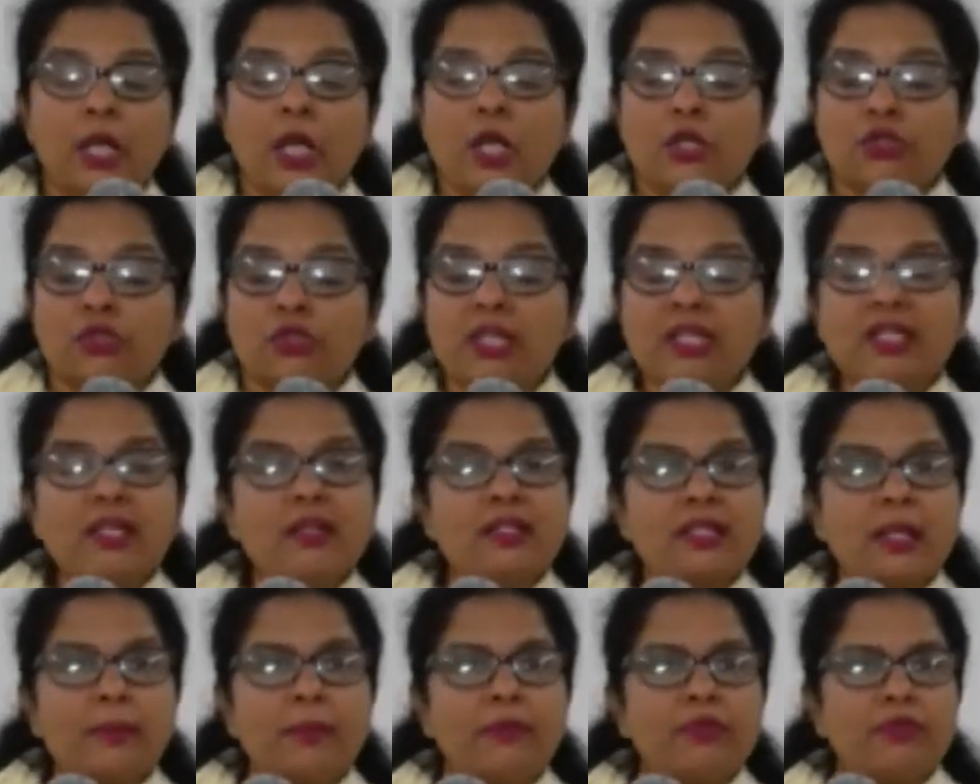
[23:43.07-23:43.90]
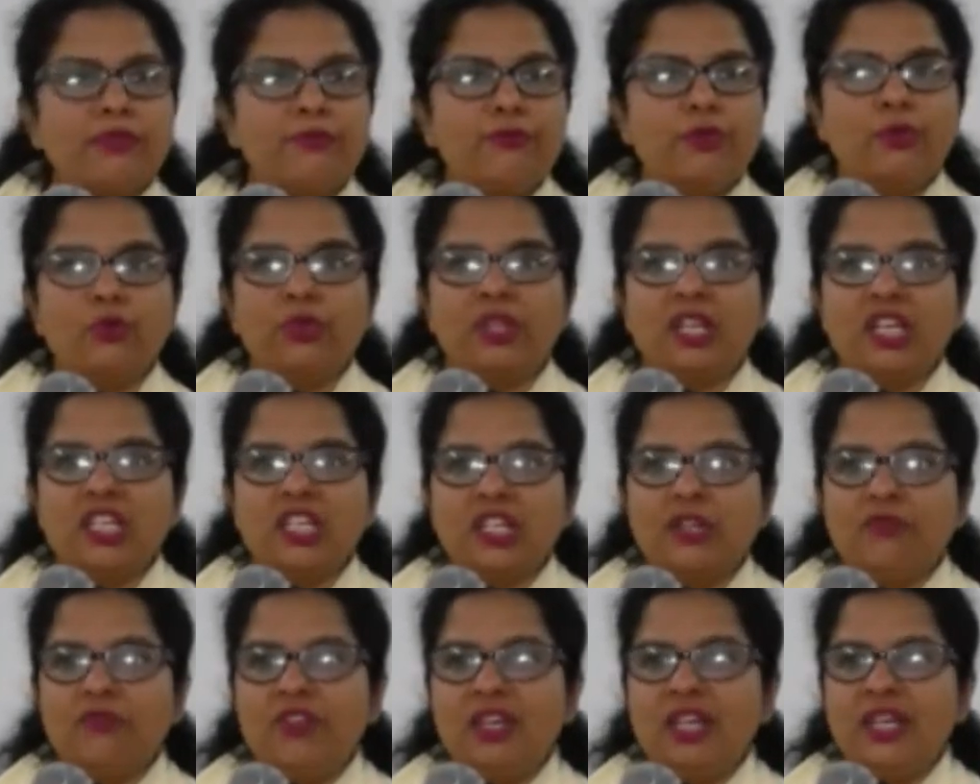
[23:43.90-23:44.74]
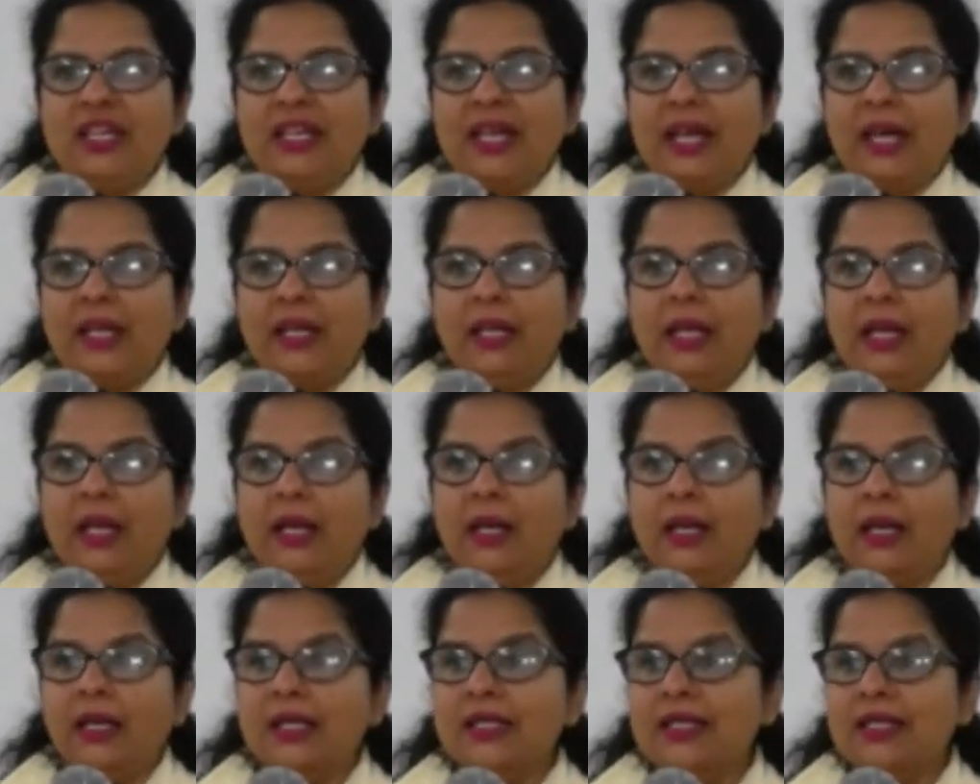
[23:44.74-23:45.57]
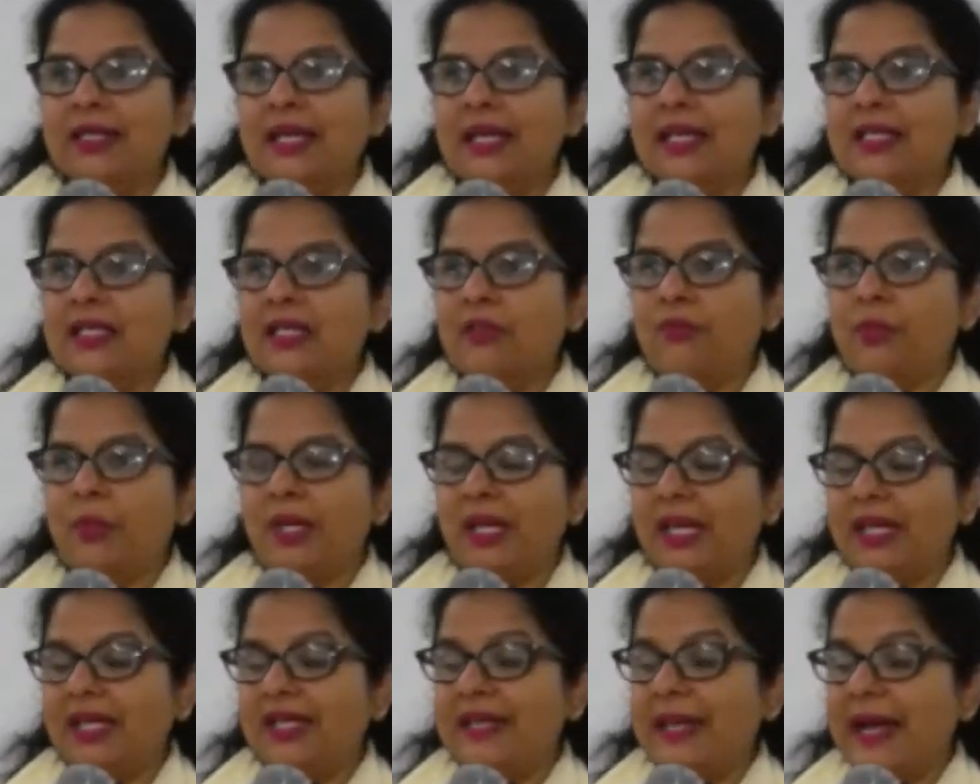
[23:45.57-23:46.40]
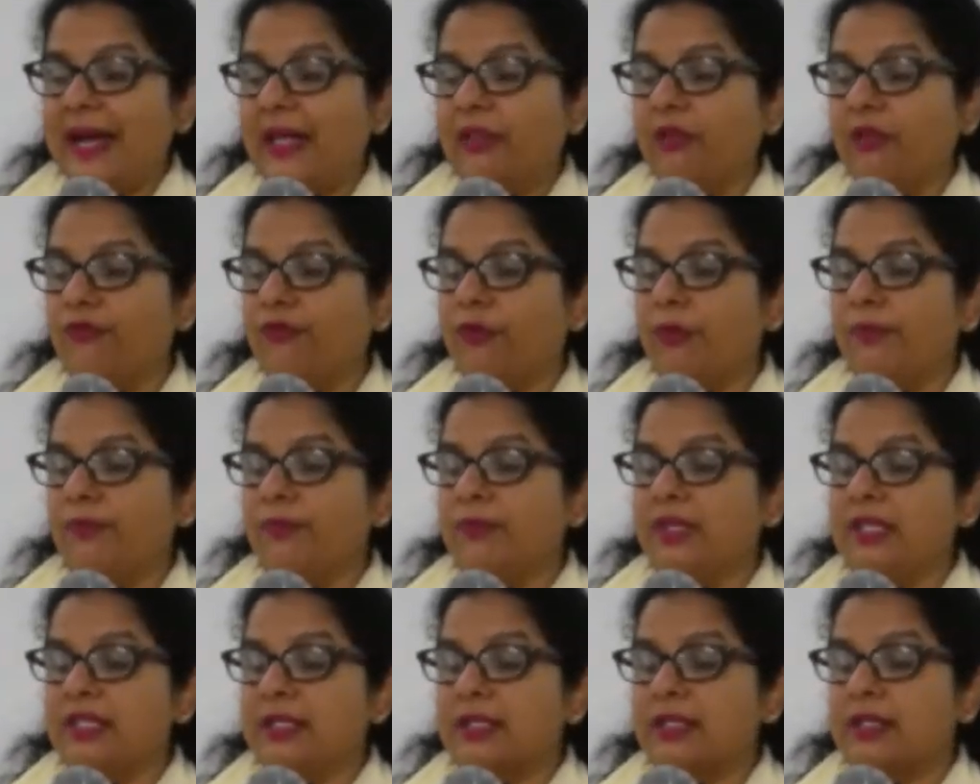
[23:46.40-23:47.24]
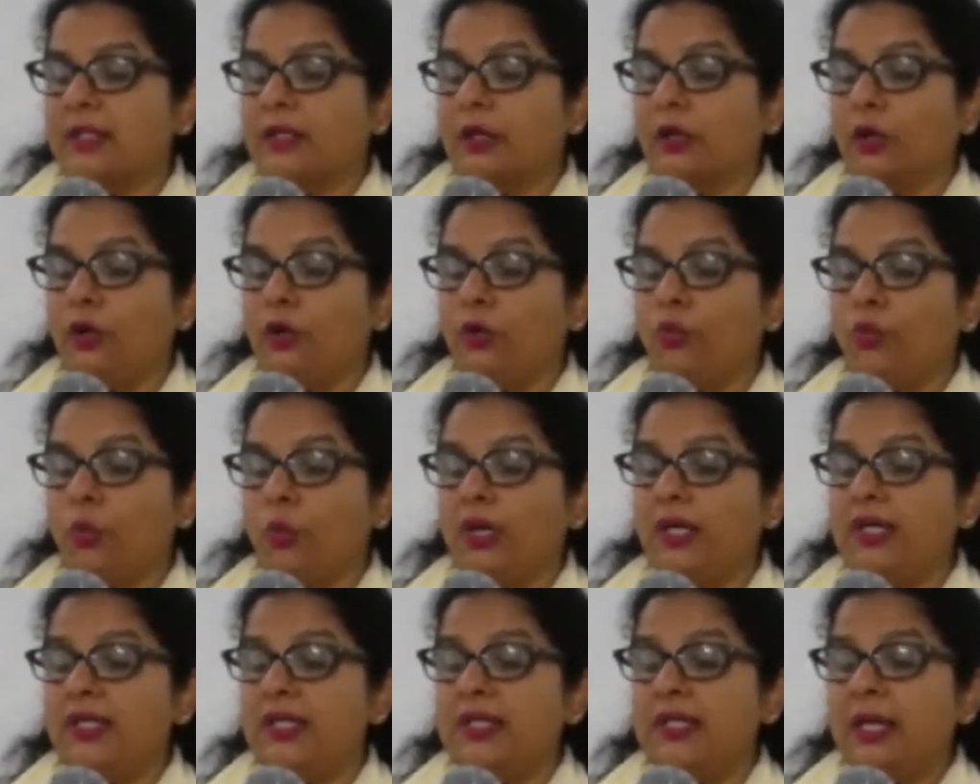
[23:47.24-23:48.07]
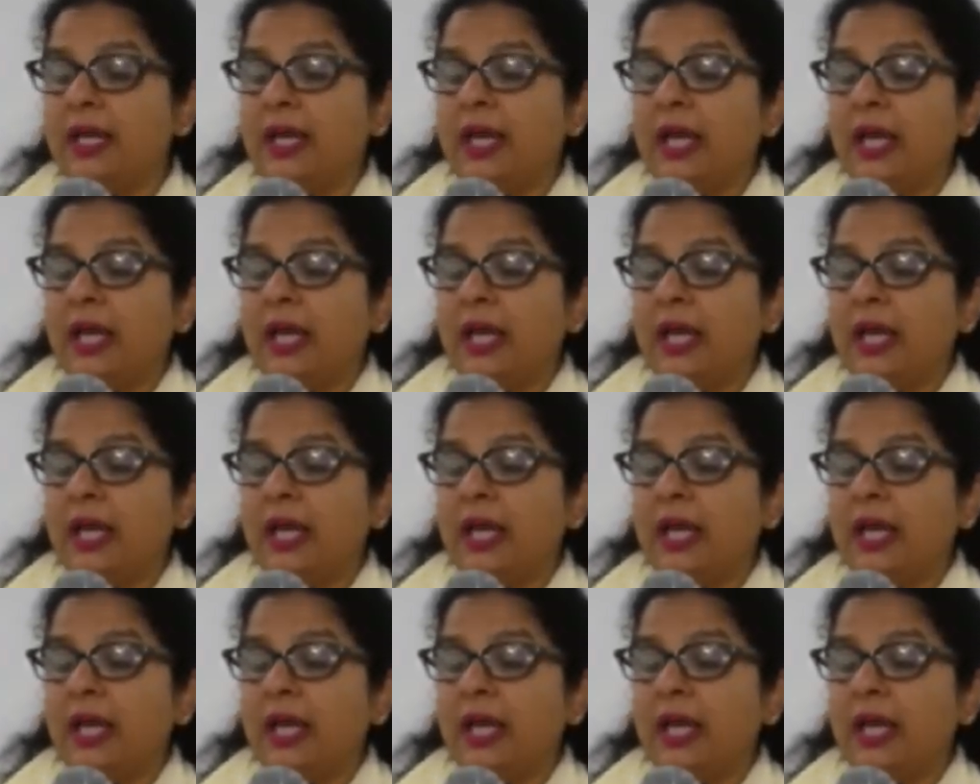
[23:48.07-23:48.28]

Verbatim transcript: So these are some of the few things that we can, insights that we can gather from this uh, verse.